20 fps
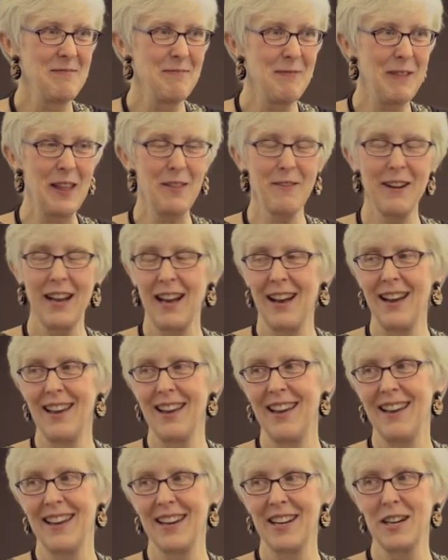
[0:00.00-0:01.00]
By the way, I
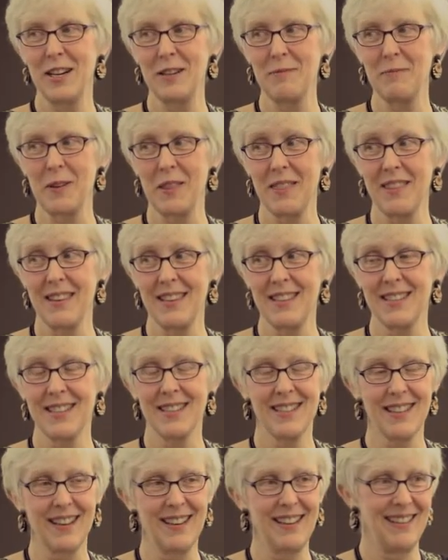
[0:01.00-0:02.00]
had help with these.
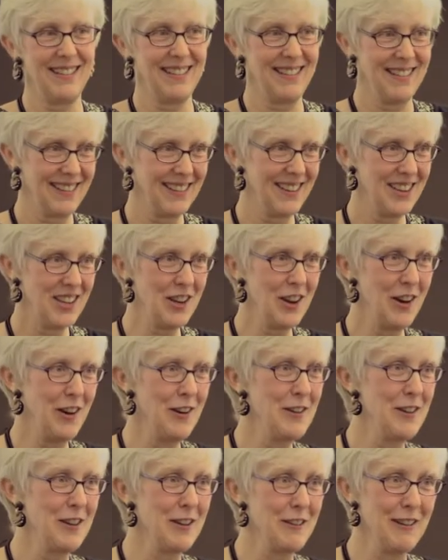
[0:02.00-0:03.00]
You know
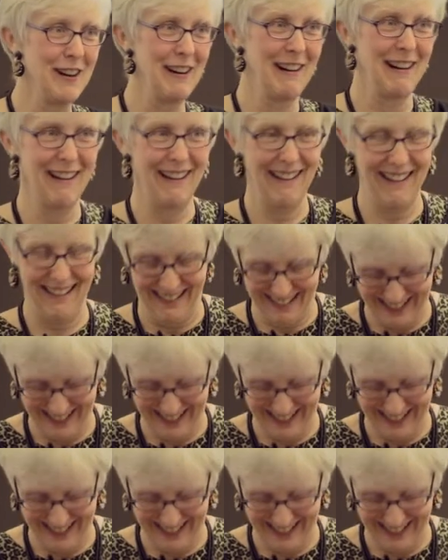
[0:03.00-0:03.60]
who you are.